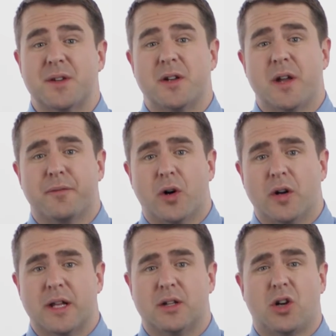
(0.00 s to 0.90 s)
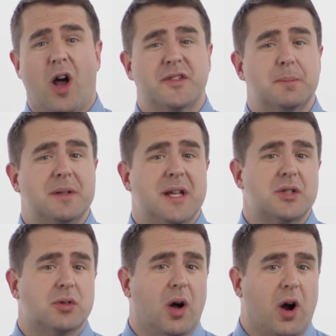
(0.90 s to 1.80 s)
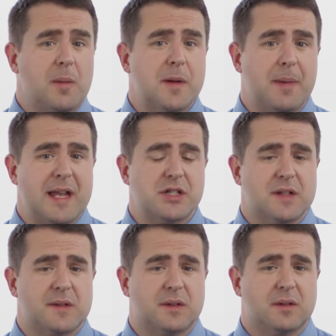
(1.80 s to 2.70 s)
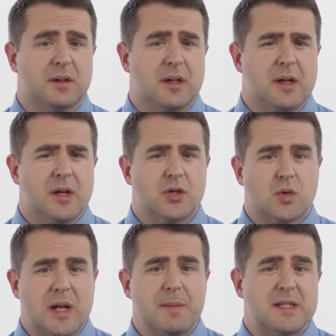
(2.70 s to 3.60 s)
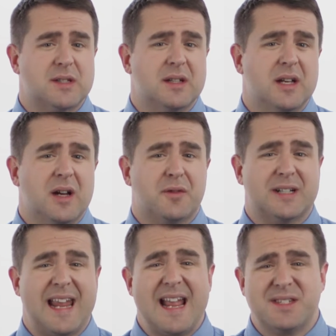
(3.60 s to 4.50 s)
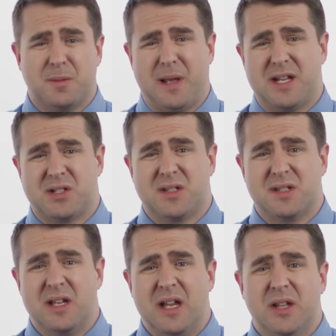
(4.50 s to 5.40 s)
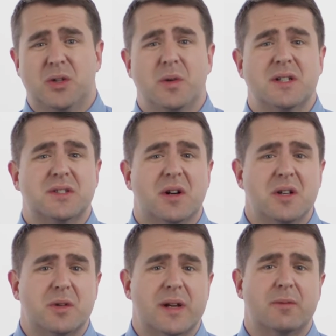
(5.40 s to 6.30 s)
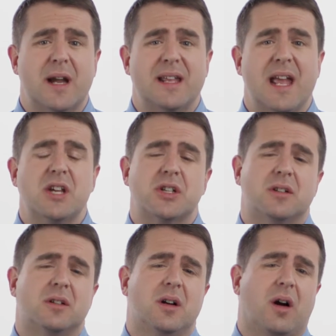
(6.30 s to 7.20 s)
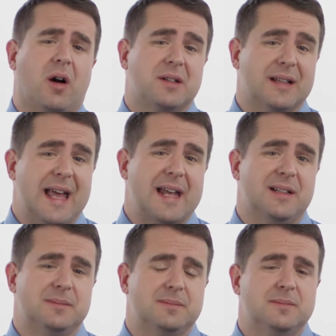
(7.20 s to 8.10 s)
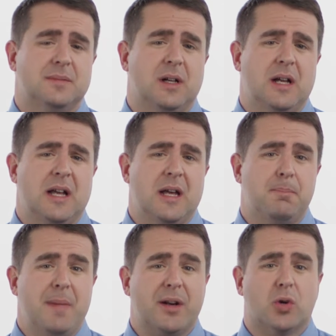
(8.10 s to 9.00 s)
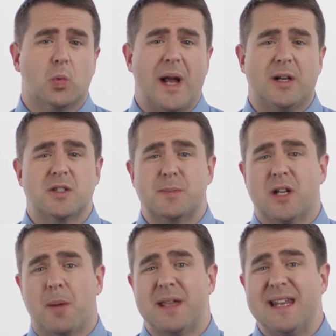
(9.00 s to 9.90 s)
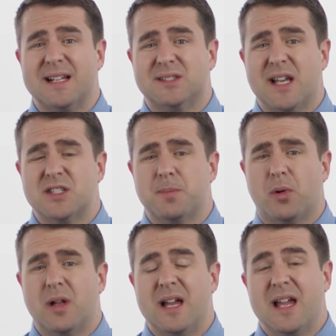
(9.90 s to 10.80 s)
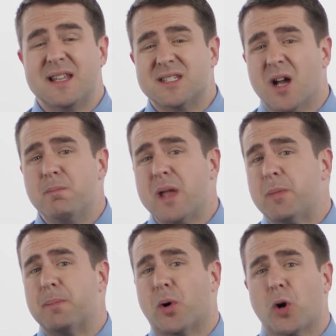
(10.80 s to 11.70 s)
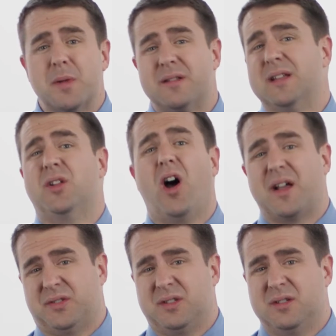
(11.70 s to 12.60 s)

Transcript: are diverted, causing potential harm to patients. Treatments for cancer patients, including surgery and radiation, are delayed. Medical records become inaccessible, and some may be permanently lost.